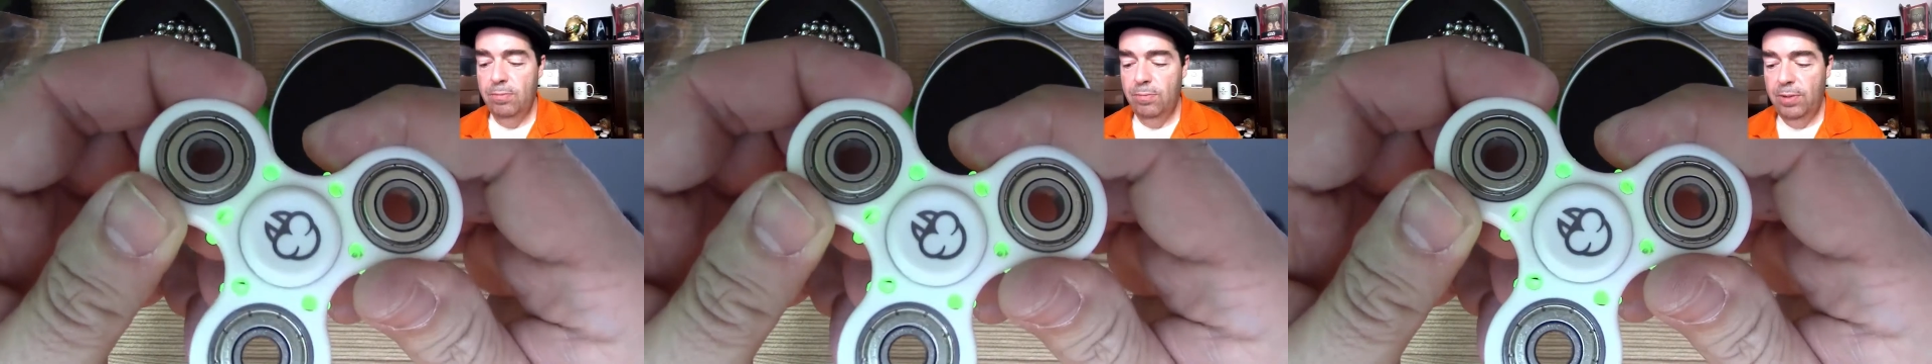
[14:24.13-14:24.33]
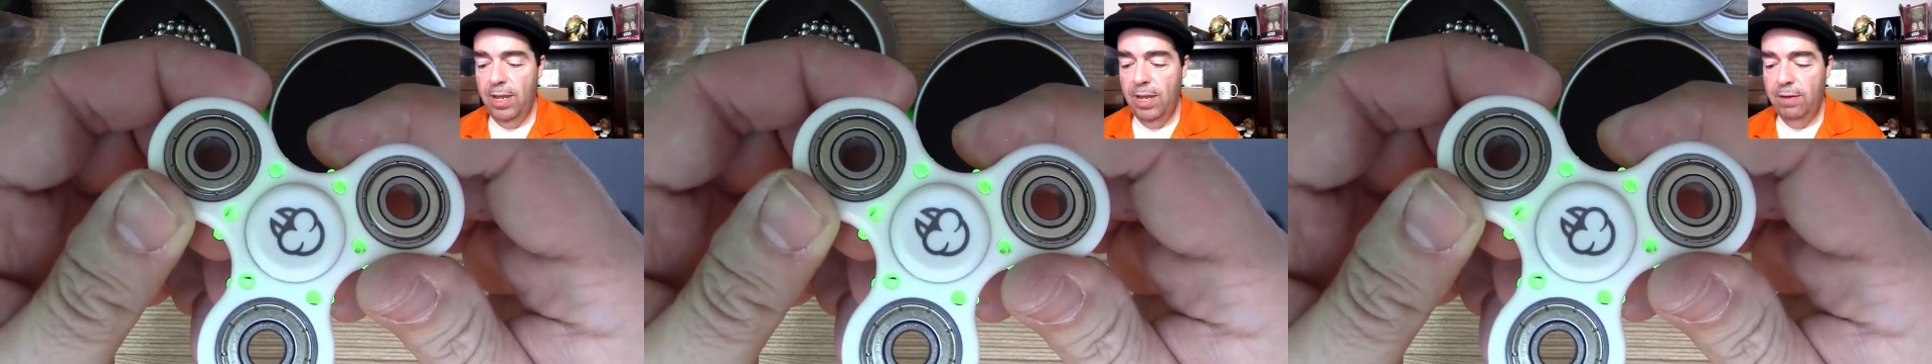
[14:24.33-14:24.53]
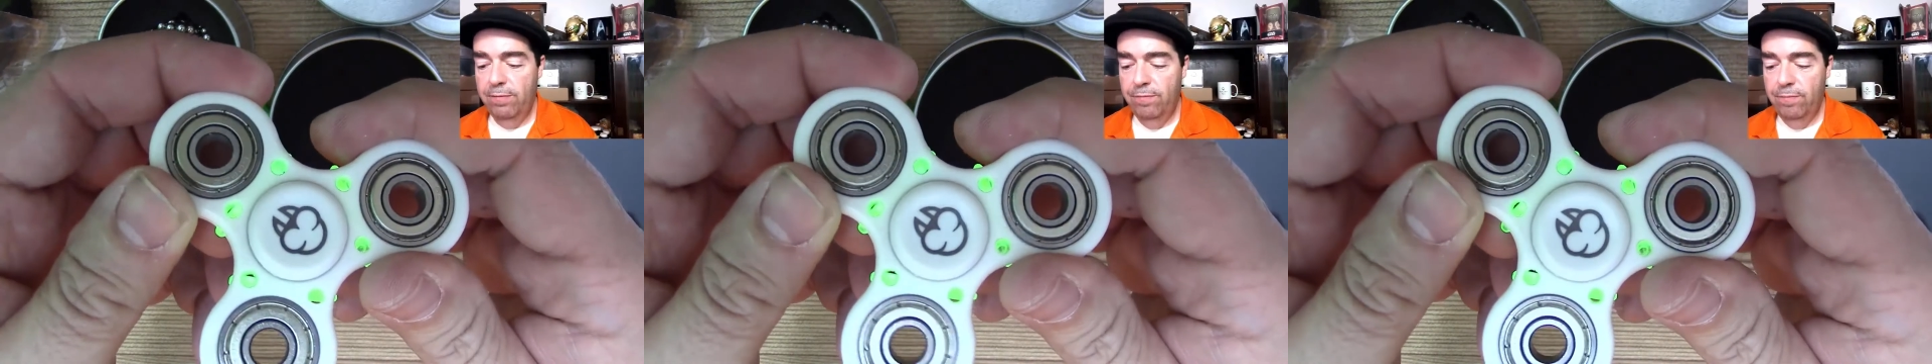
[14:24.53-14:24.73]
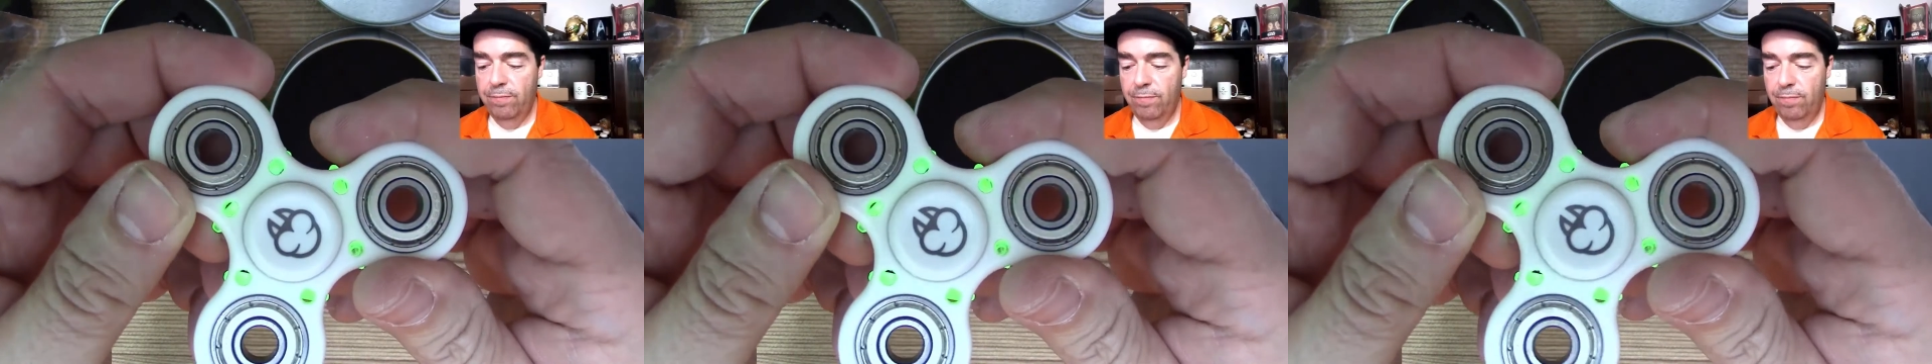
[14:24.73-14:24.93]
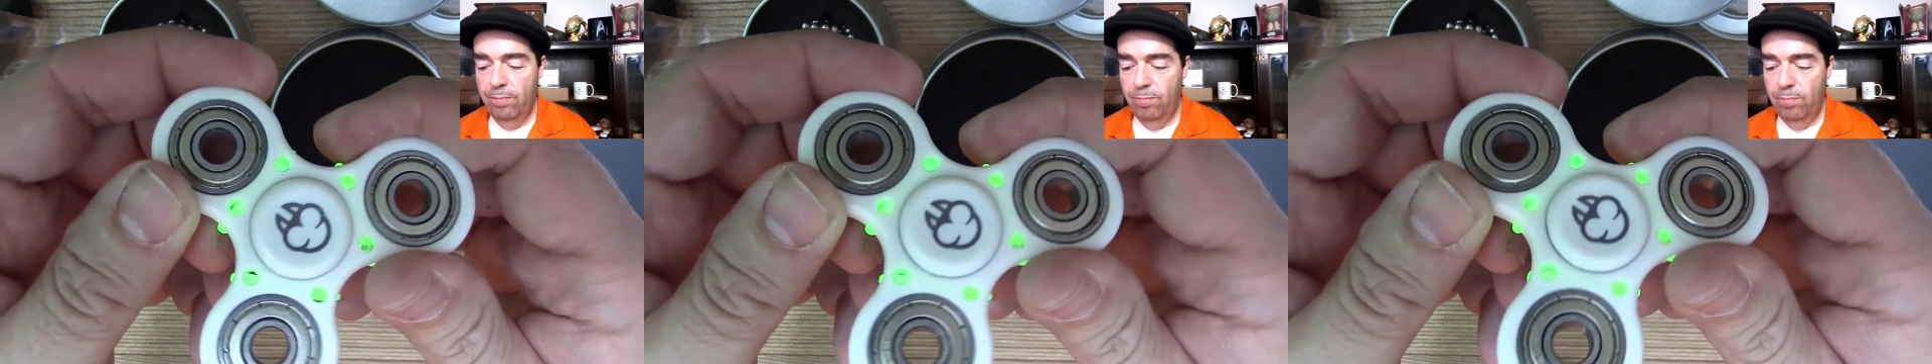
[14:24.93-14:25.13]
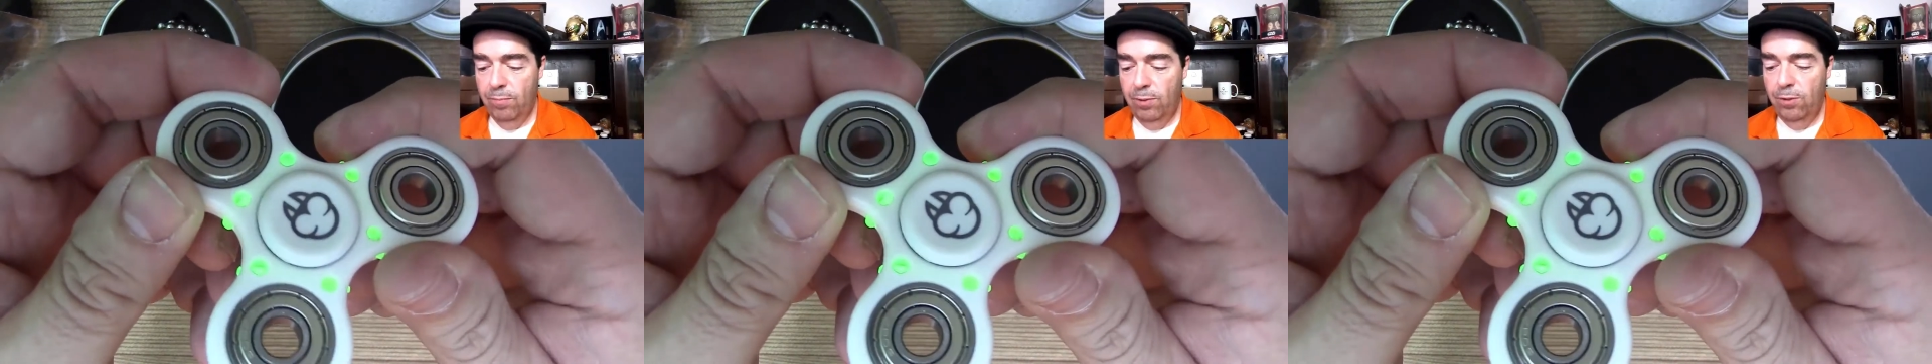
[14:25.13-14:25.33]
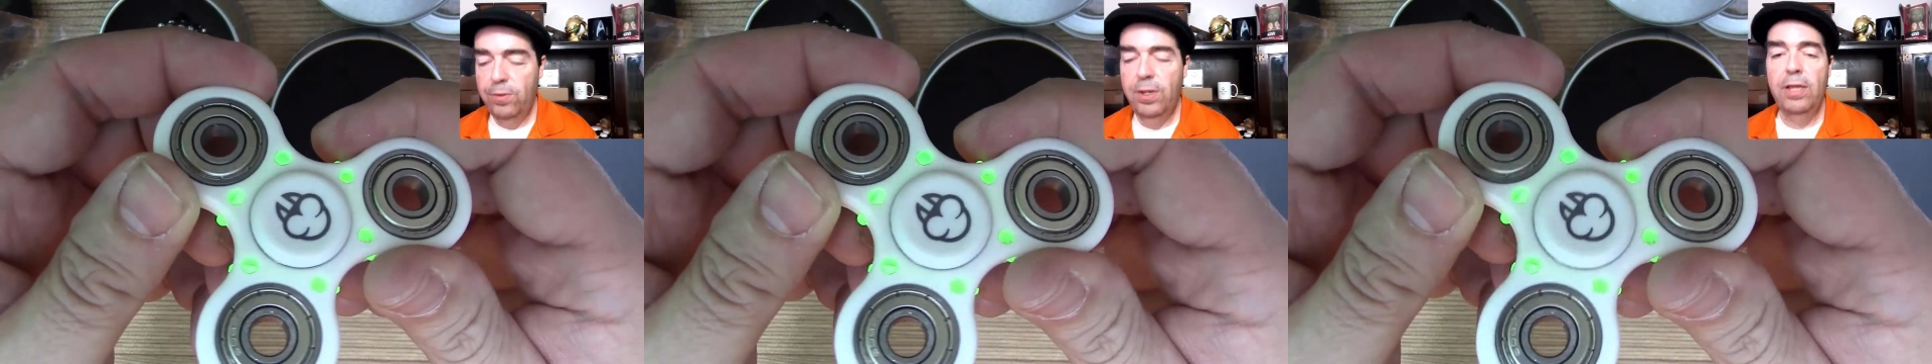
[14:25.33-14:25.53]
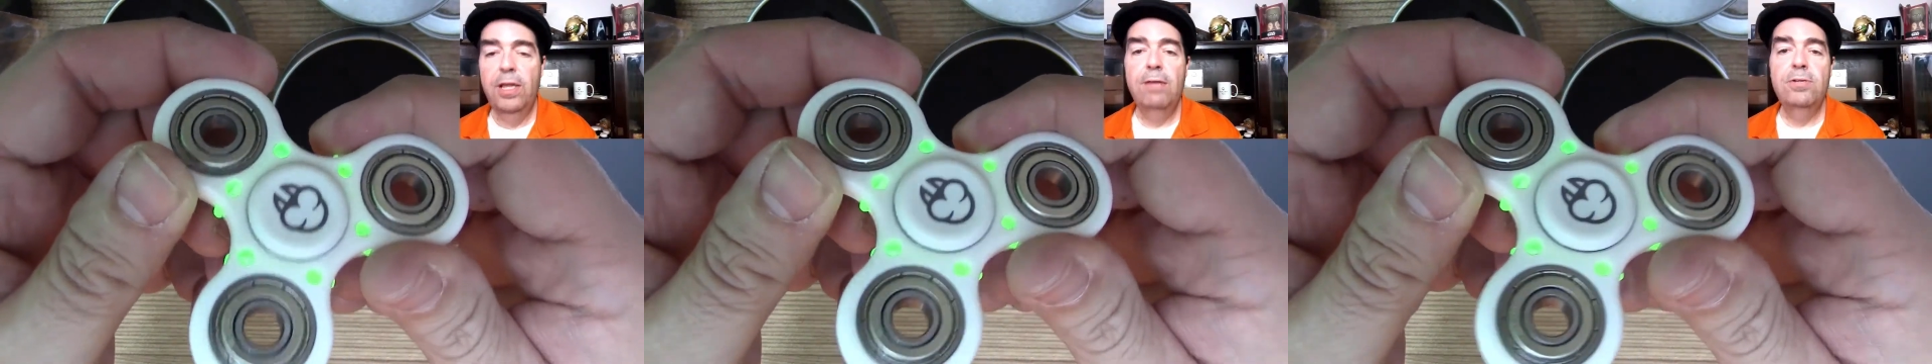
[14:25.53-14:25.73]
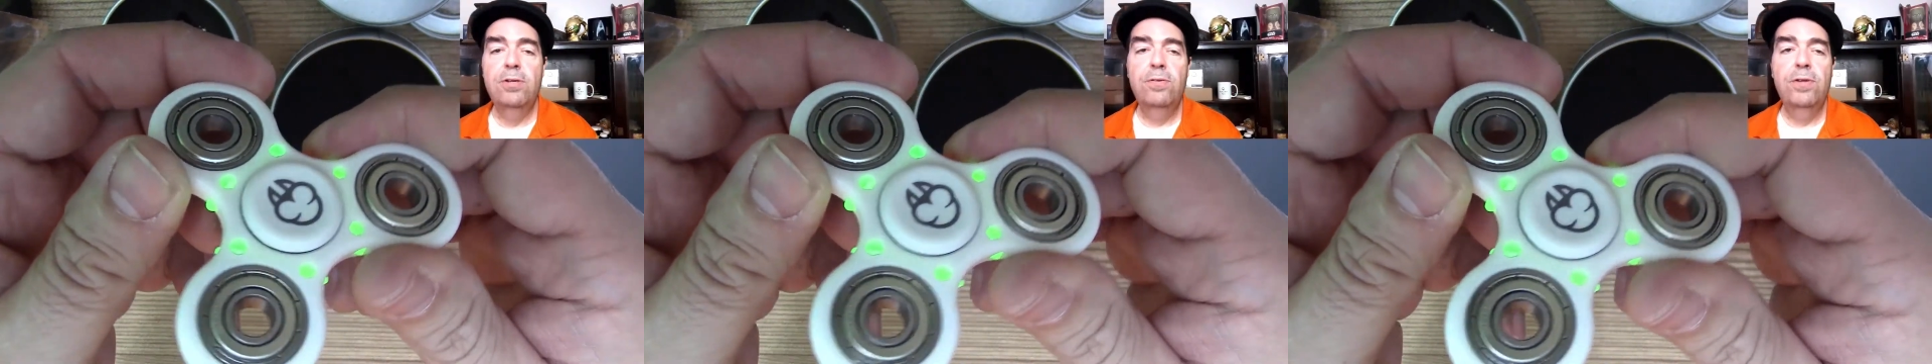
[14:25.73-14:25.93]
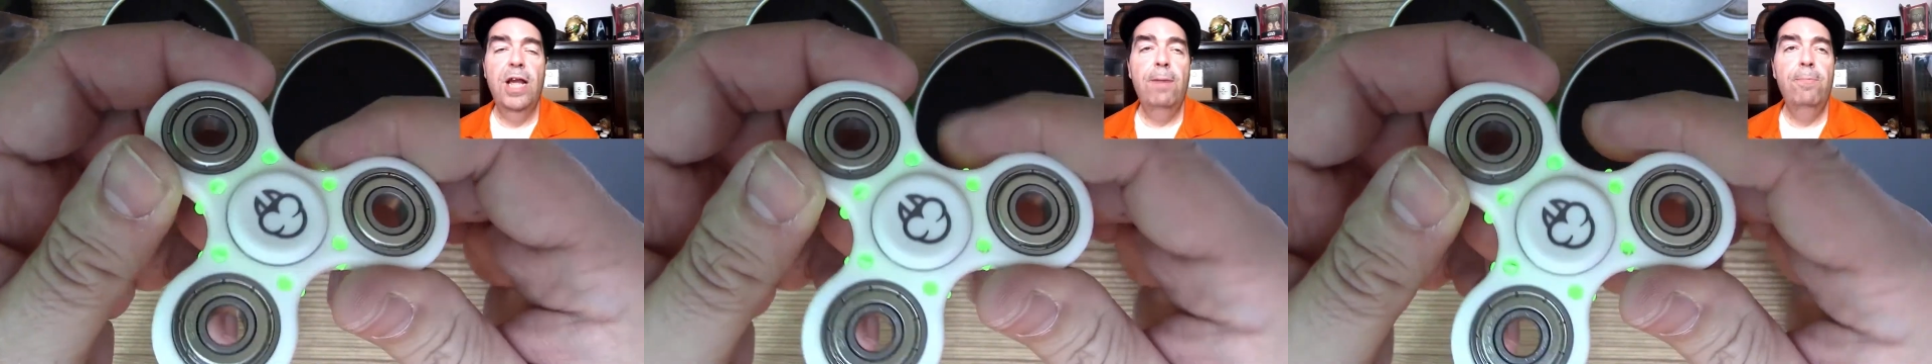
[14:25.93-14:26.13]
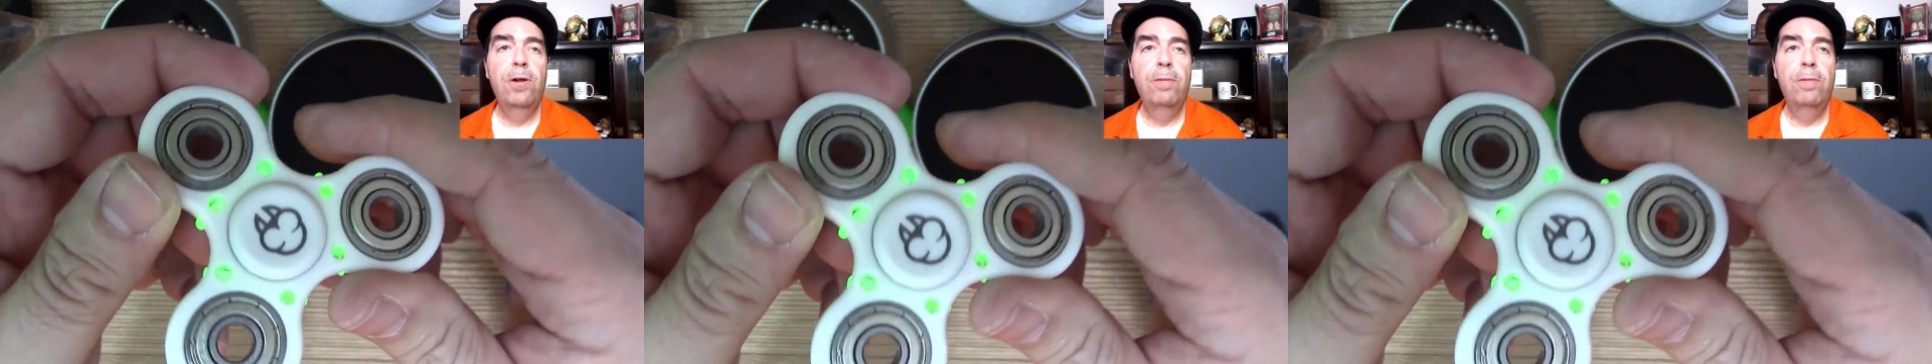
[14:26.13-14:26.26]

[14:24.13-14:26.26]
kind of look it gives on the camera.